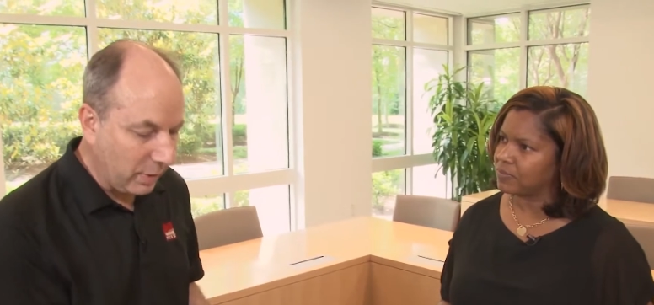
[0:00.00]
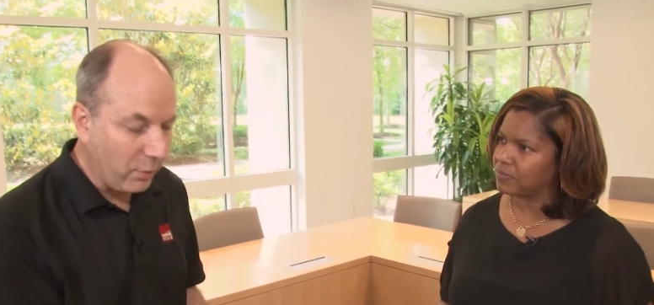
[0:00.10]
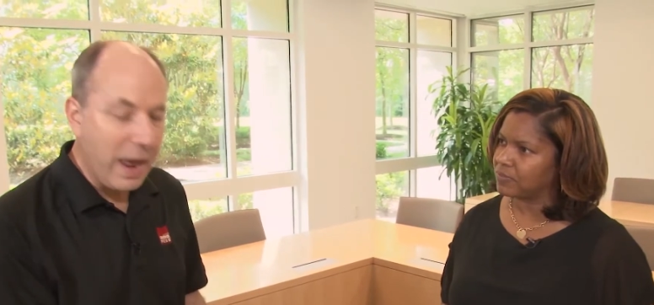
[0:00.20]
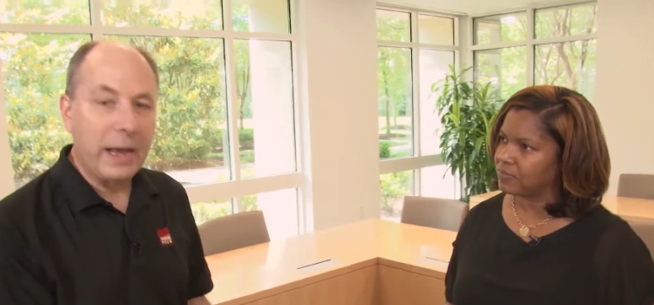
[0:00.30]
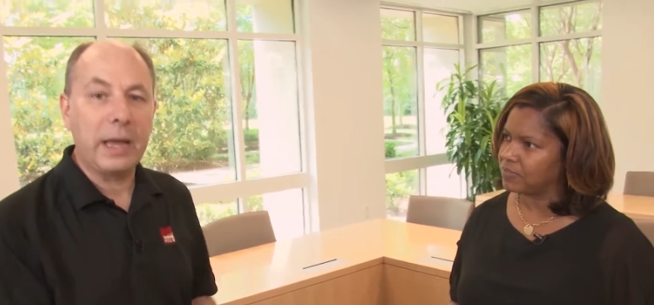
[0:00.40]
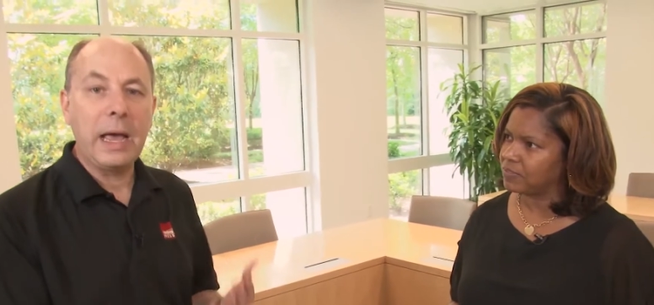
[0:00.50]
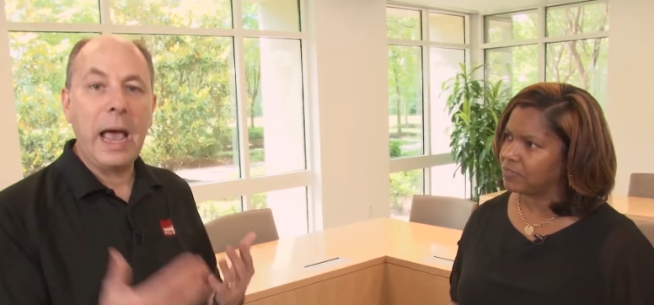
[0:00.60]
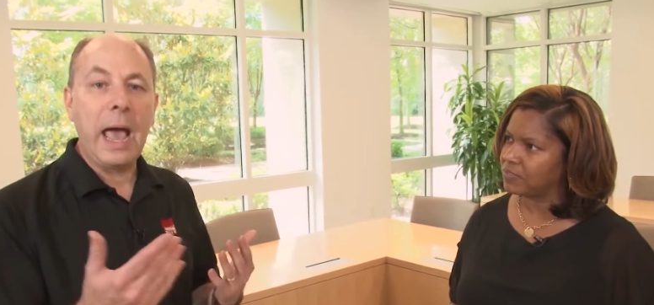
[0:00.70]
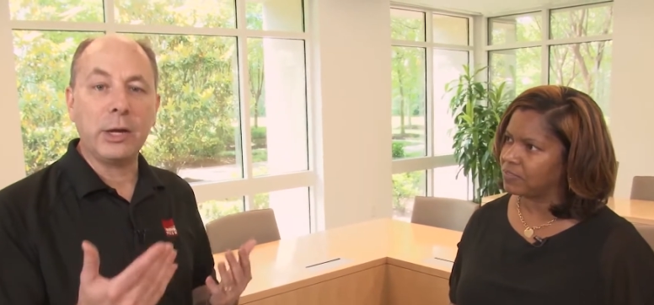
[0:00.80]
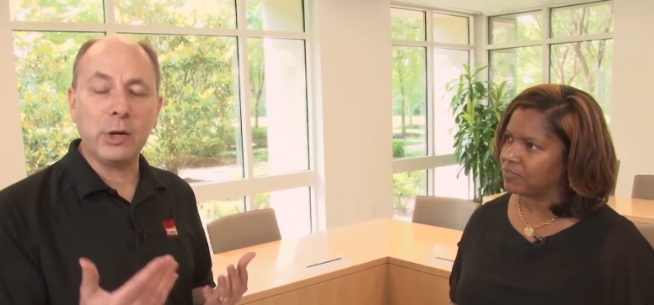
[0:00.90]
Speaker 1: in a rack
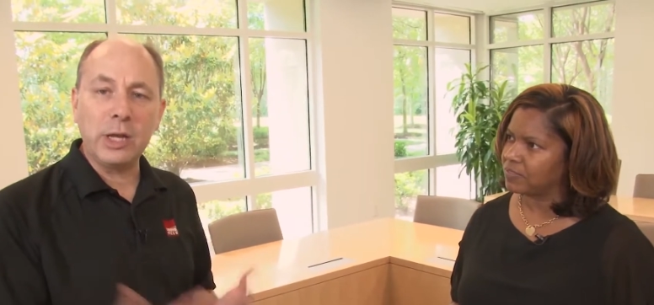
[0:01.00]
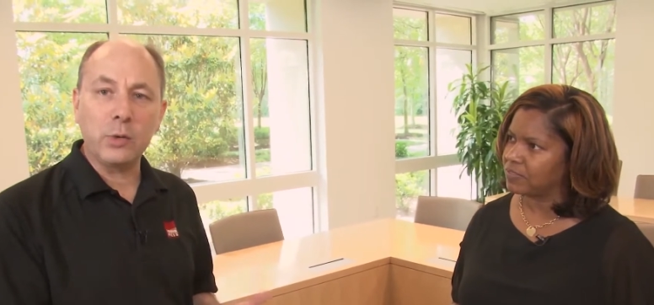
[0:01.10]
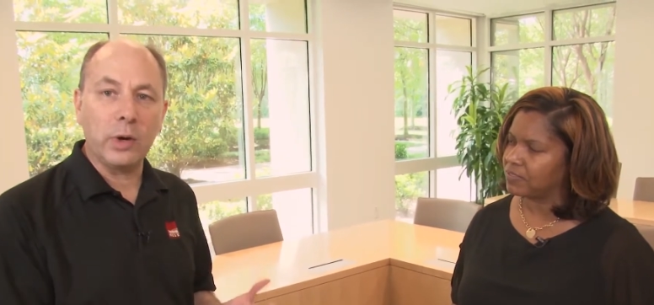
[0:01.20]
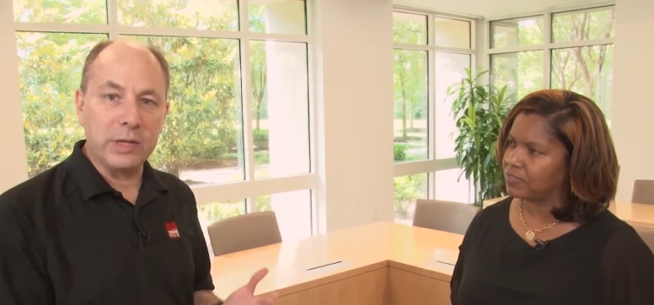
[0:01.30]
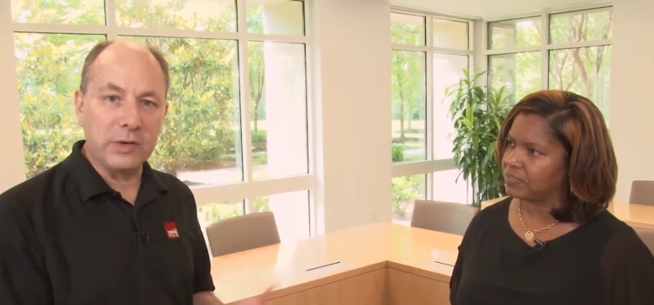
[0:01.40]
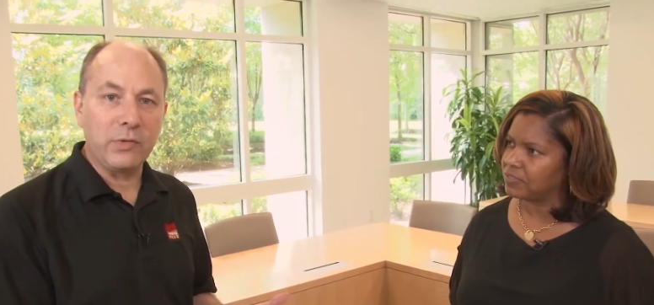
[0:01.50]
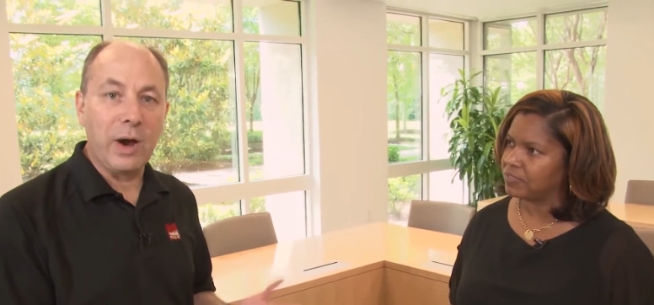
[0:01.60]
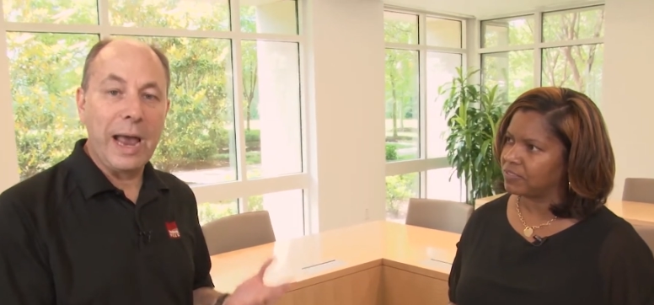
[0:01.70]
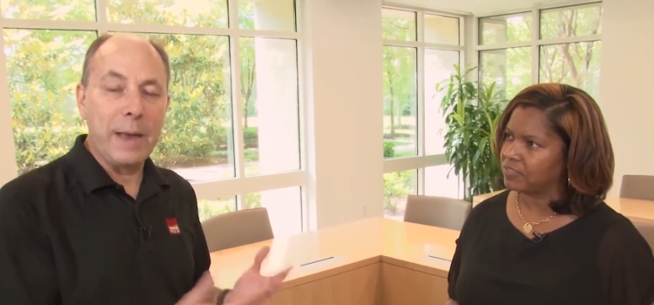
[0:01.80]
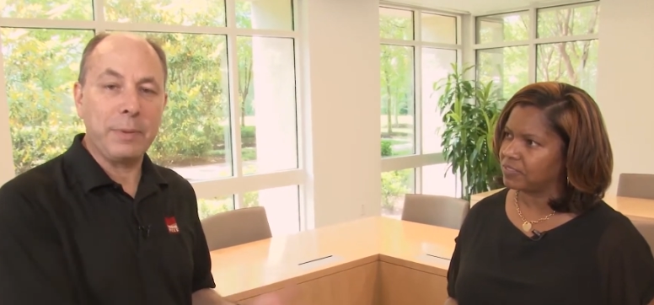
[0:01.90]
and you need to
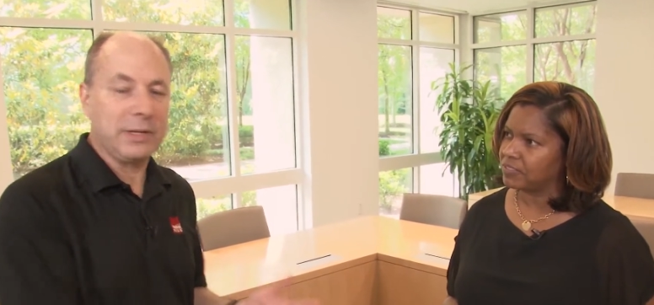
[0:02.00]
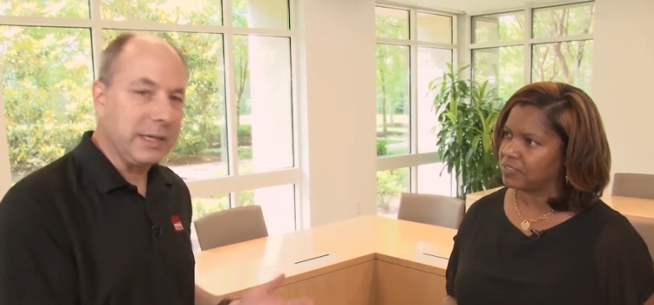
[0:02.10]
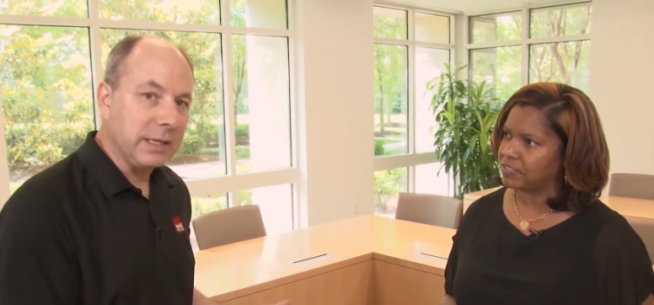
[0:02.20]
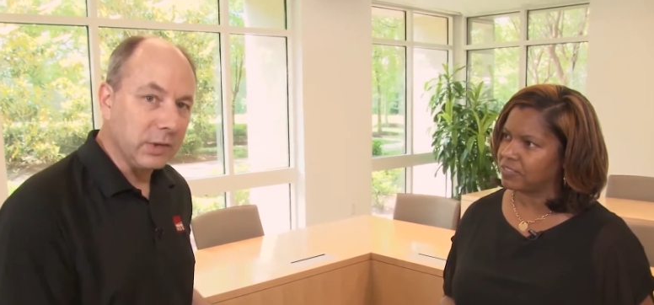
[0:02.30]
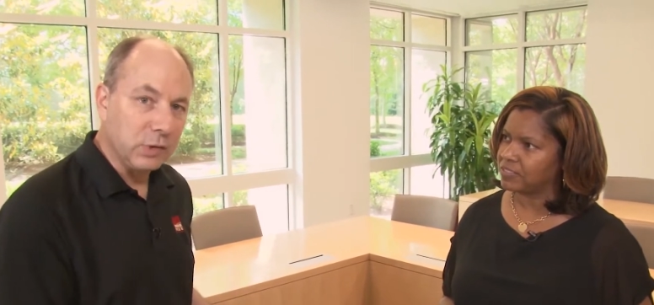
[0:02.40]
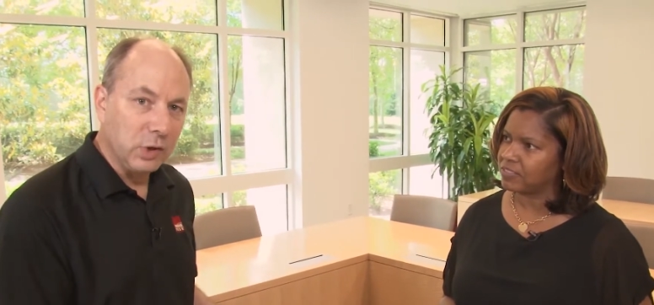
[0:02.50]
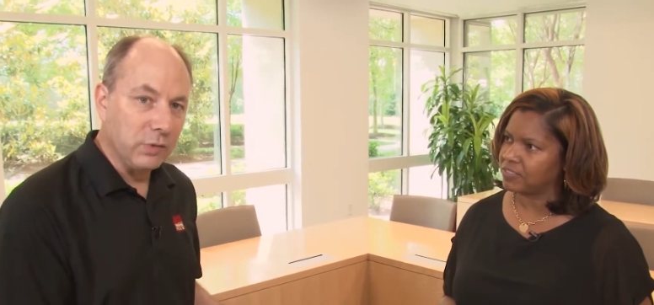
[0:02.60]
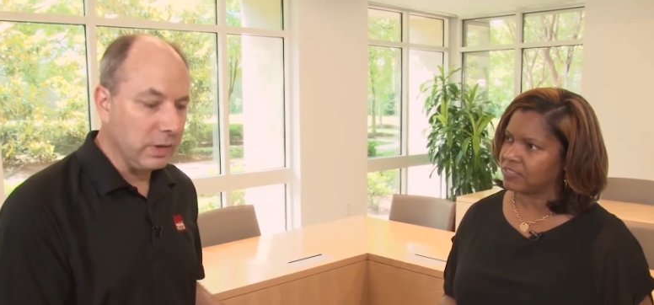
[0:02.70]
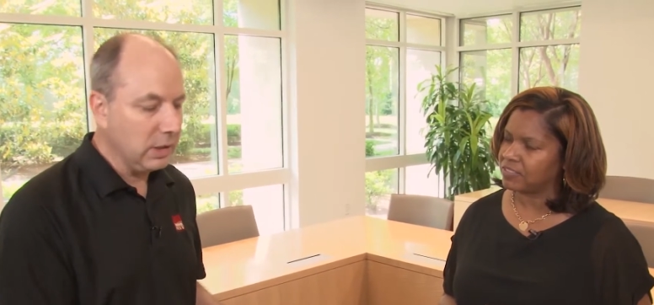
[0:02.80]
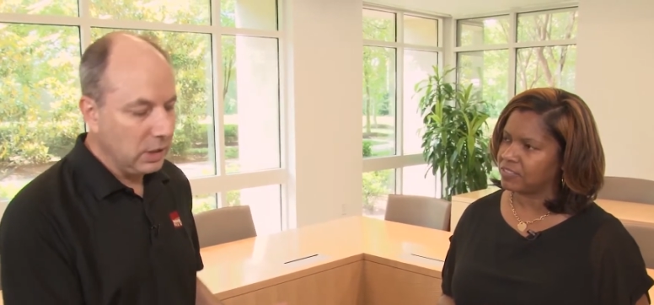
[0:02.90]
identify a particular
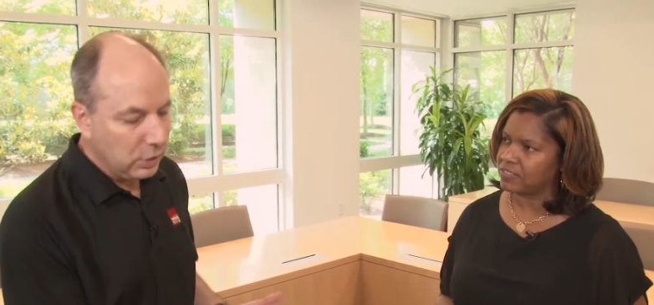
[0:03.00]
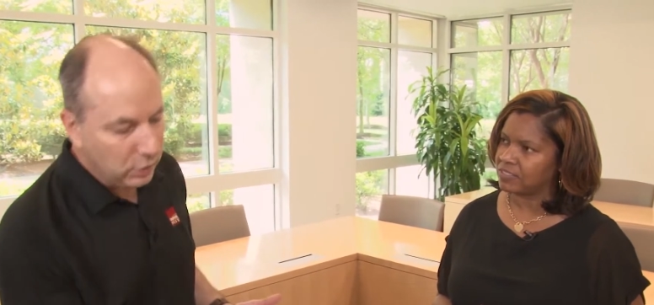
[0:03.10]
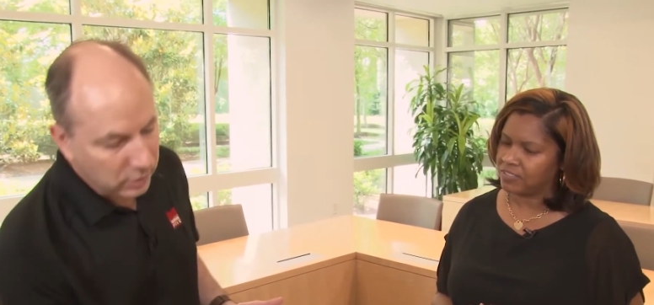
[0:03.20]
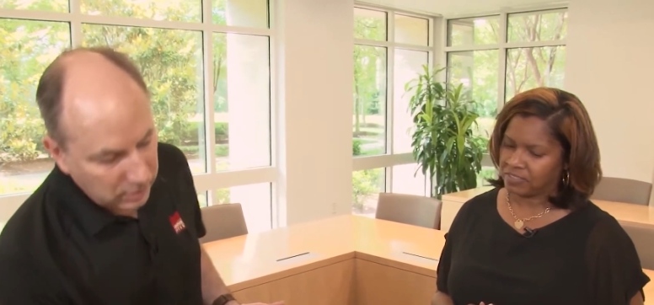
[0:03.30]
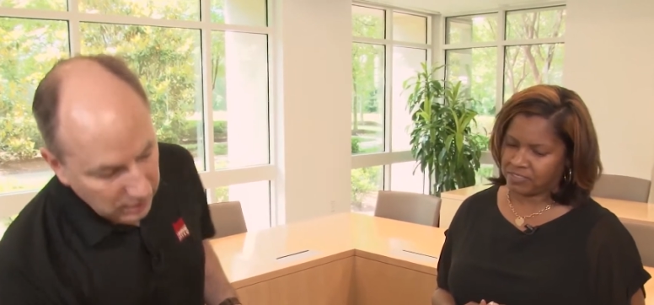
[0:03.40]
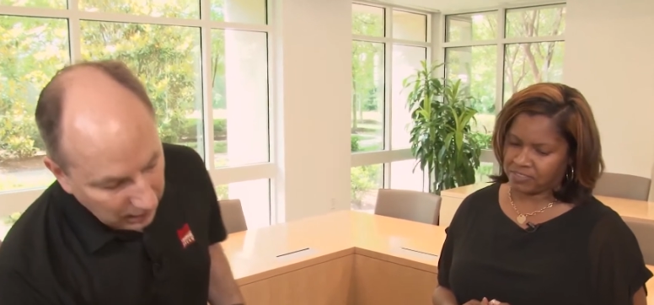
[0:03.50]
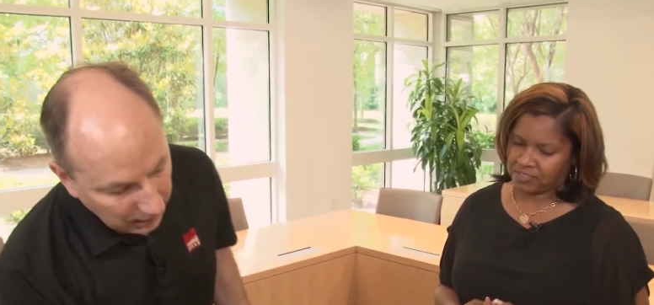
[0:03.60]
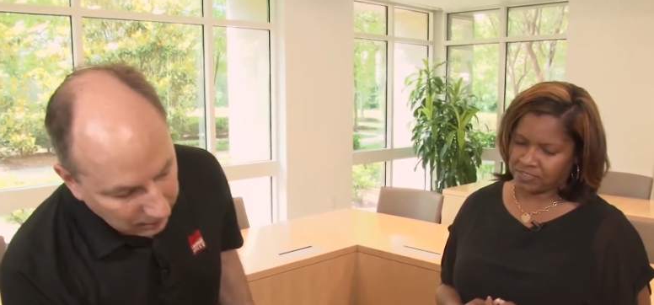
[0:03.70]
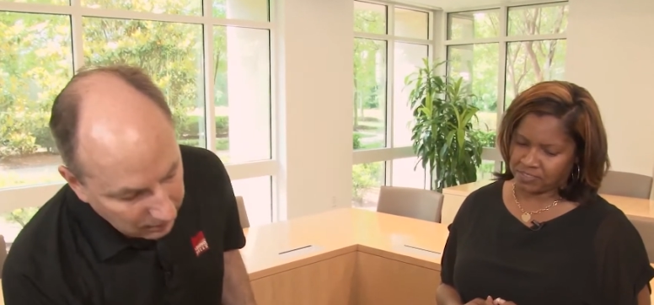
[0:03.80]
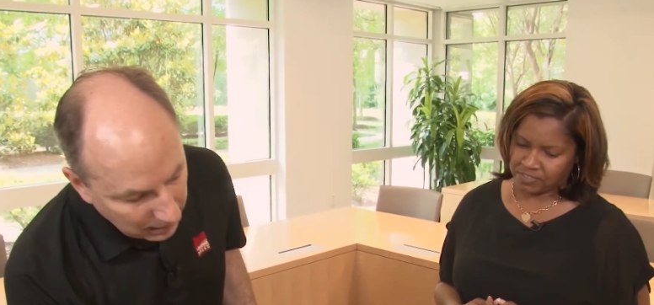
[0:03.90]
server, you can
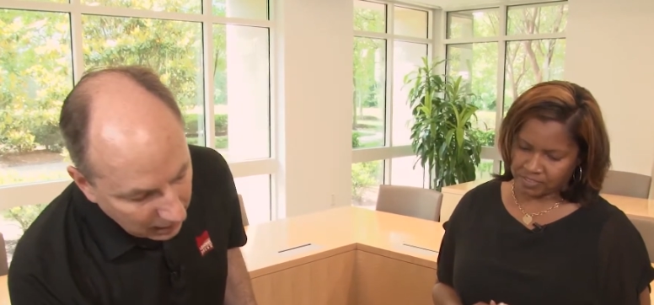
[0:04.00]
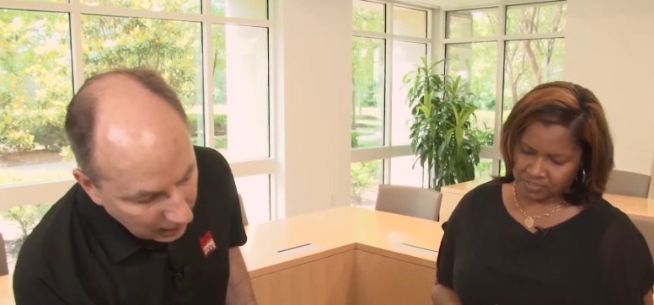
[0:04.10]
um,